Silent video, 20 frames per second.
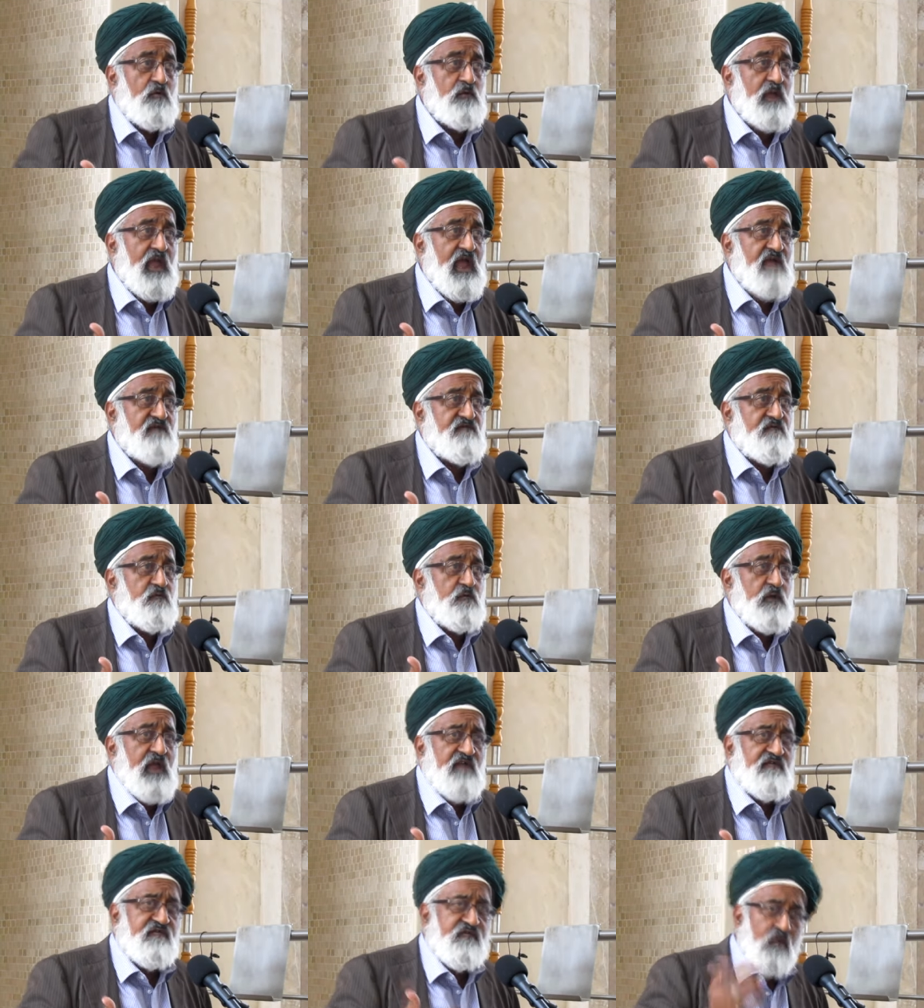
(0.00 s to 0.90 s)
We have
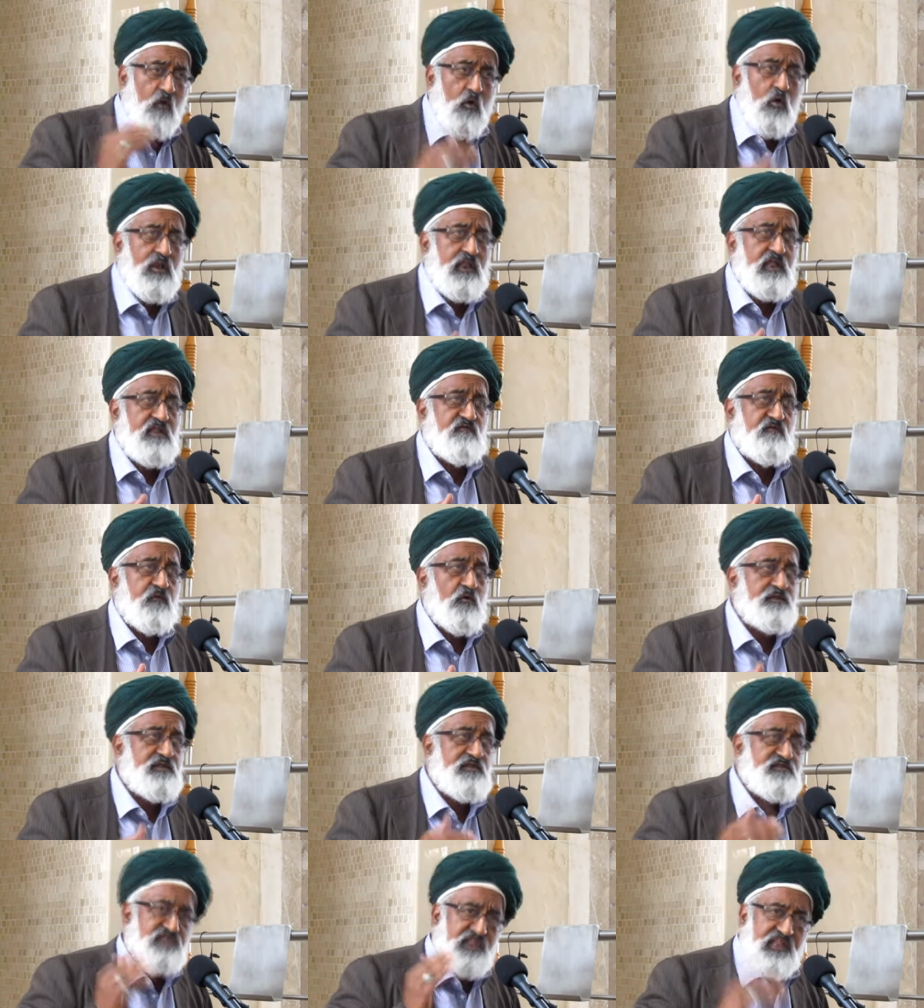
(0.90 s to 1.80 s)
we have fallen
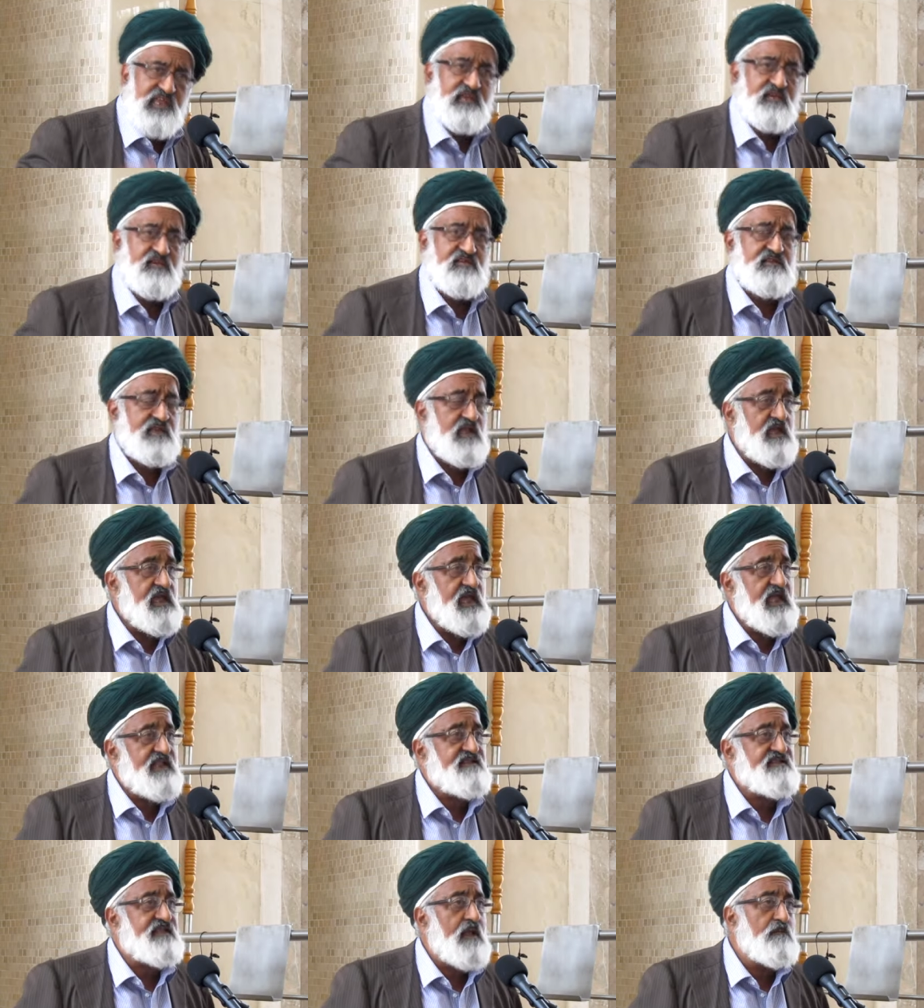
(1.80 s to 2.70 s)
for the tricks,
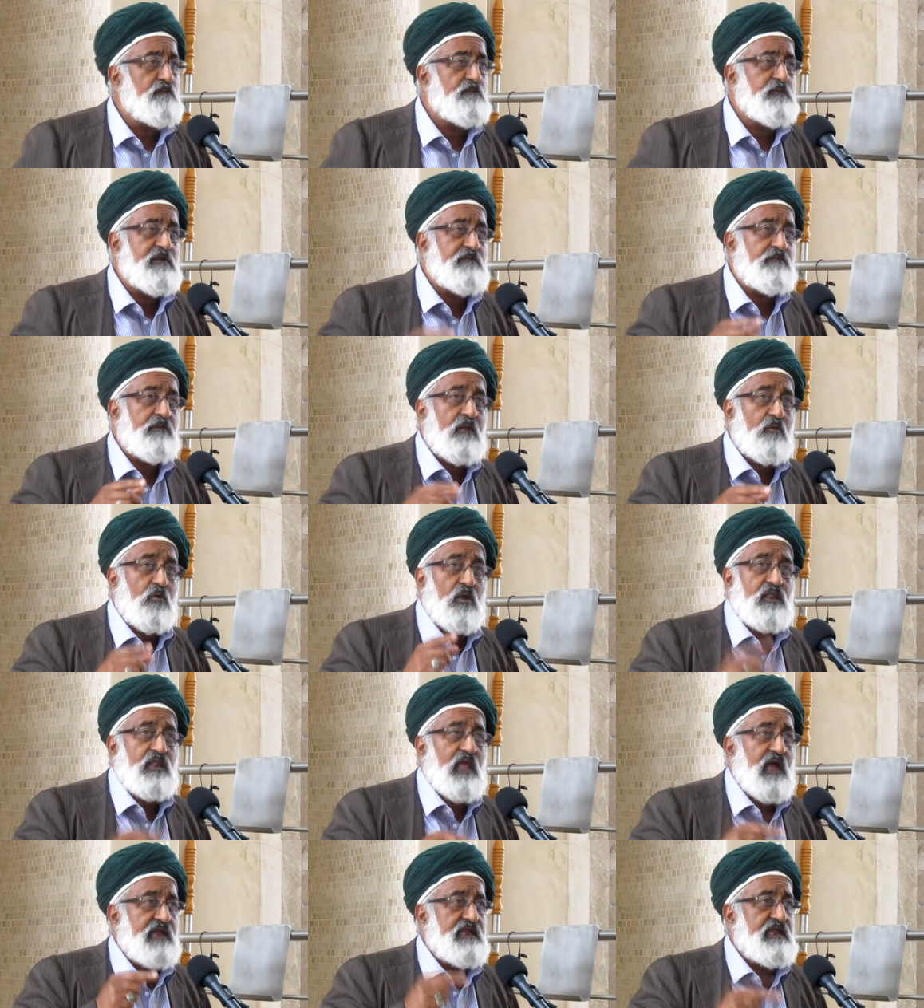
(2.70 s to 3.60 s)
and some people,
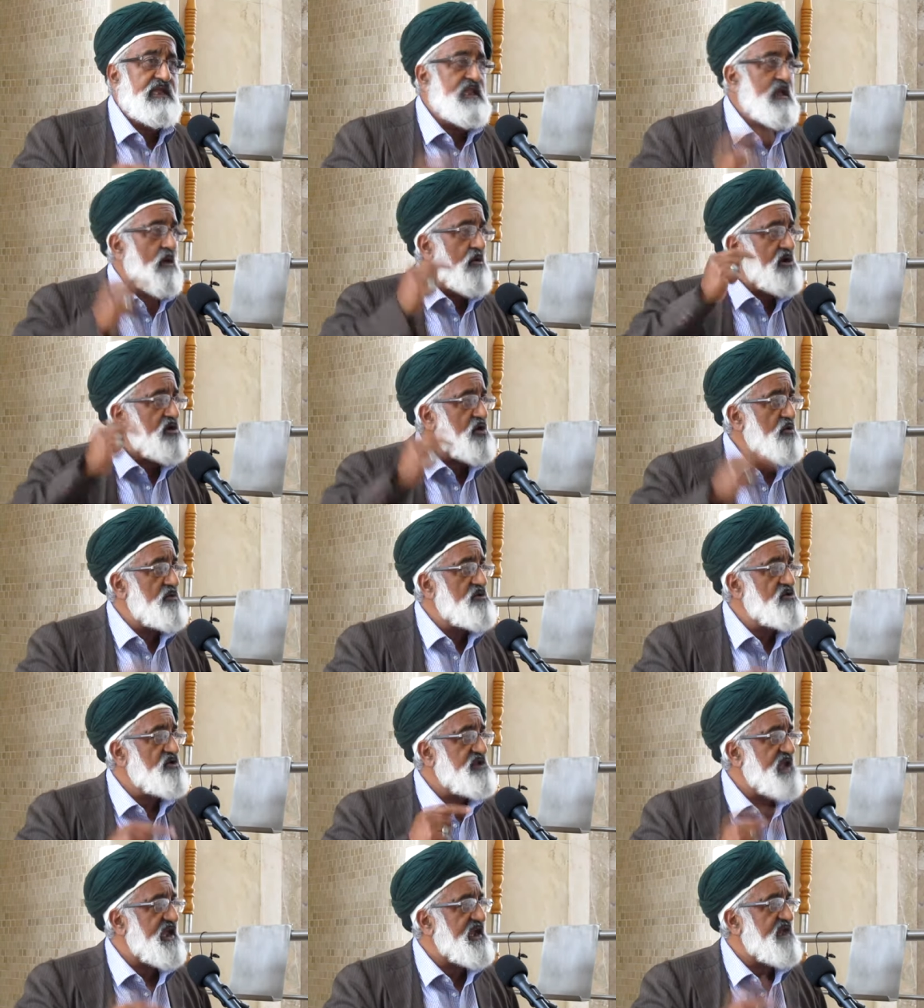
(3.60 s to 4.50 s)
wallahi, in our
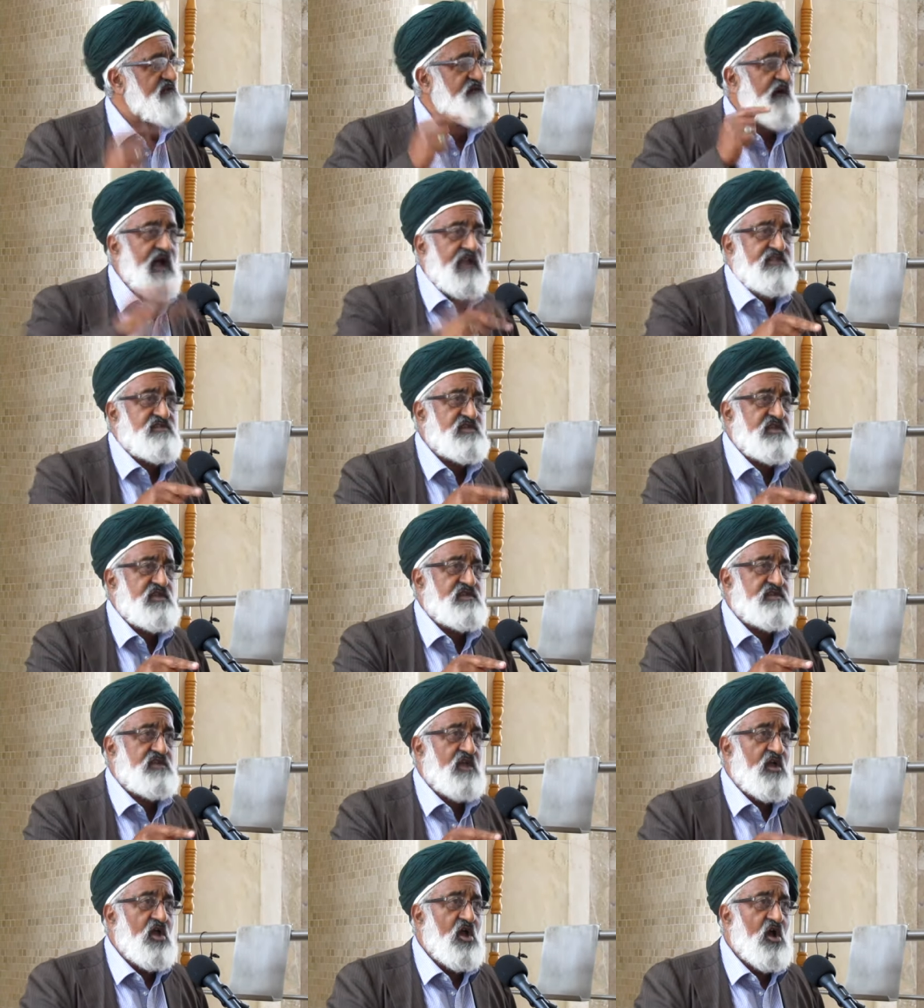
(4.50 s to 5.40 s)
community take advantage
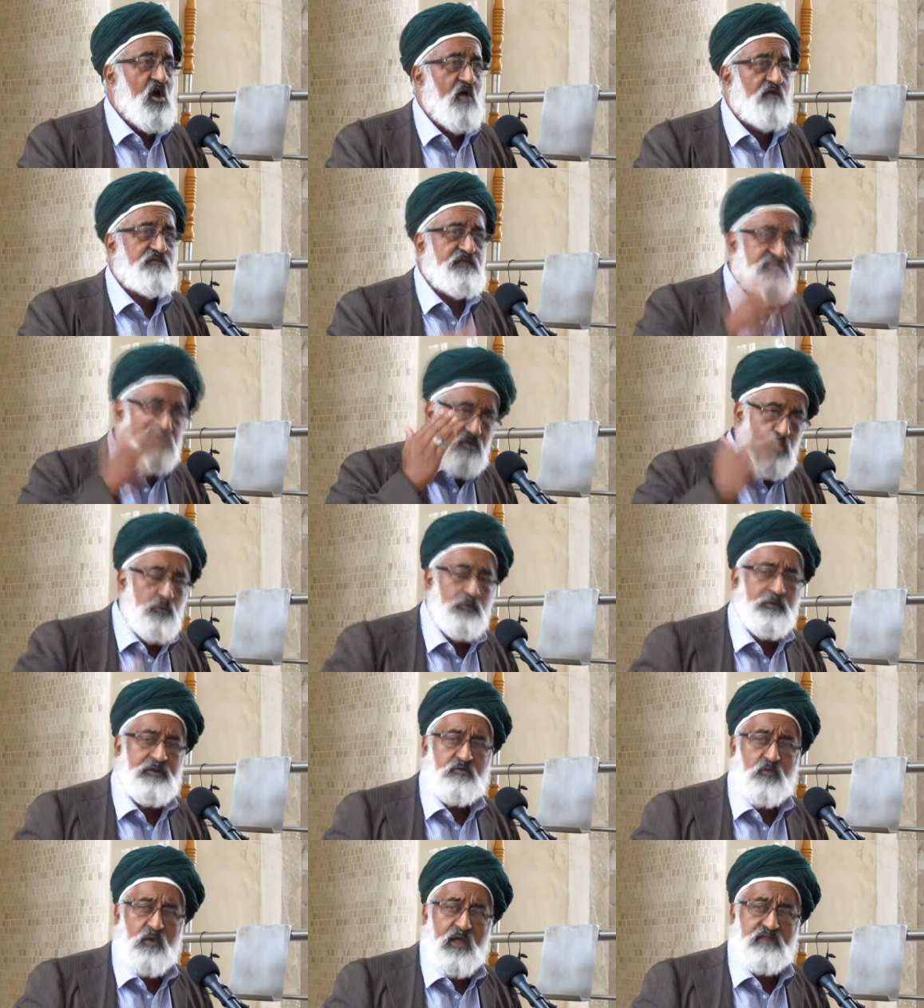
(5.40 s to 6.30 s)
of the
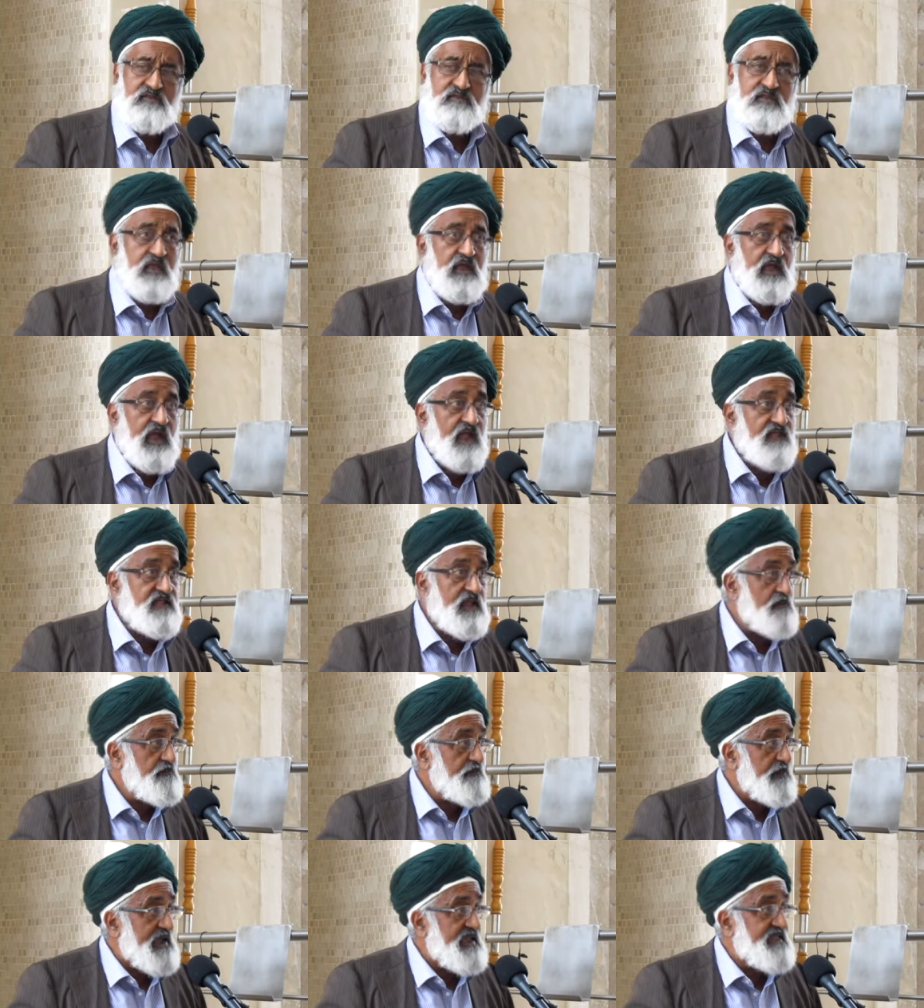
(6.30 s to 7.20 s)
stupid ones, and
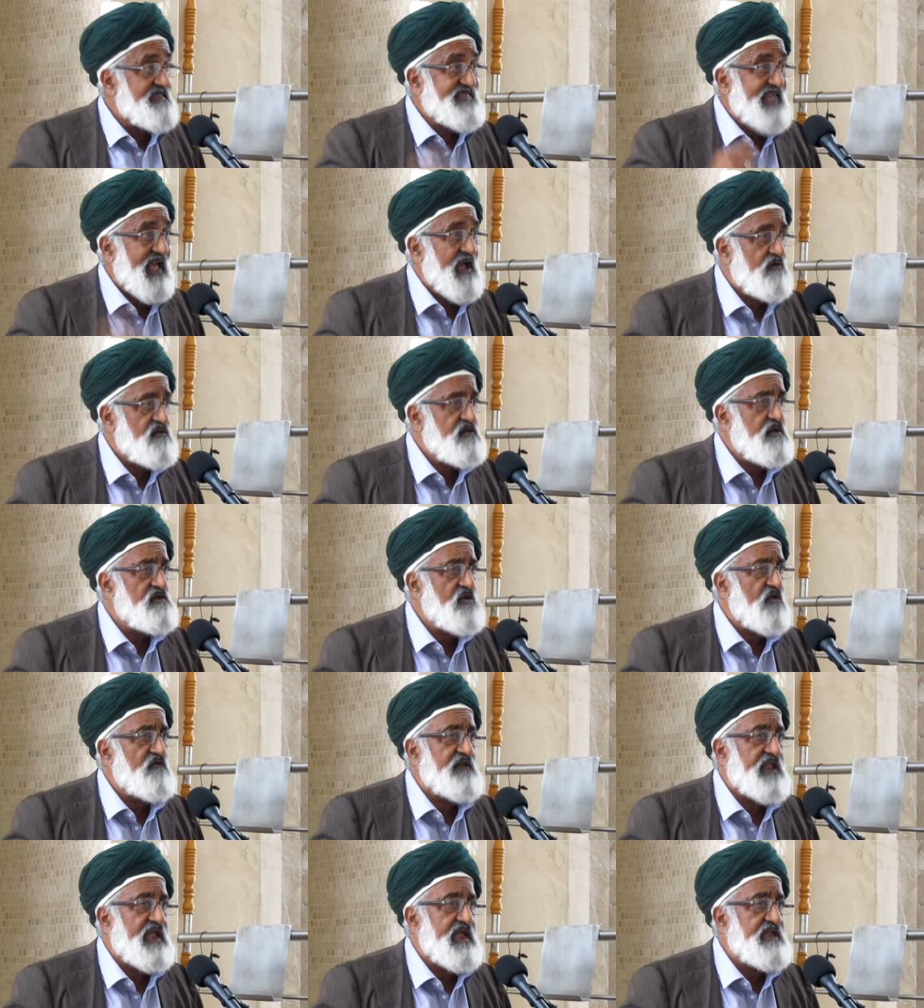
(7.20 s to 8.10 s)
they pay thousands
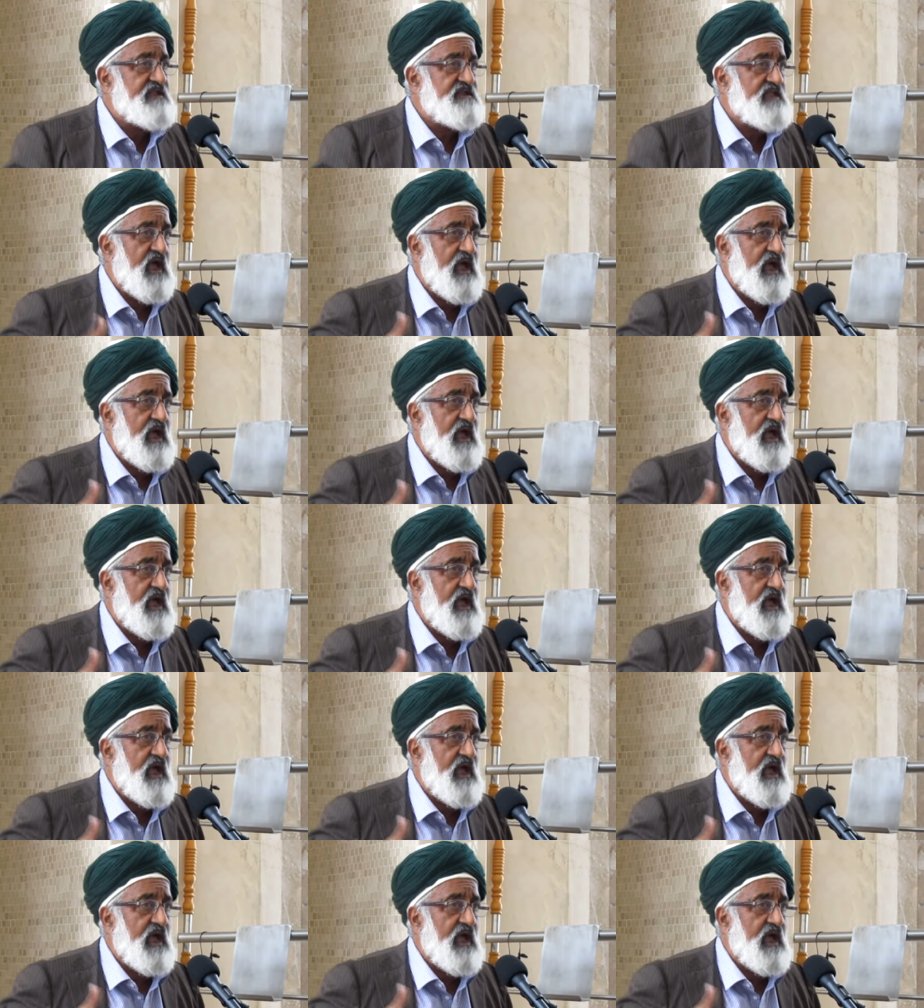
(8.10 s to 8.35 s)
of rands.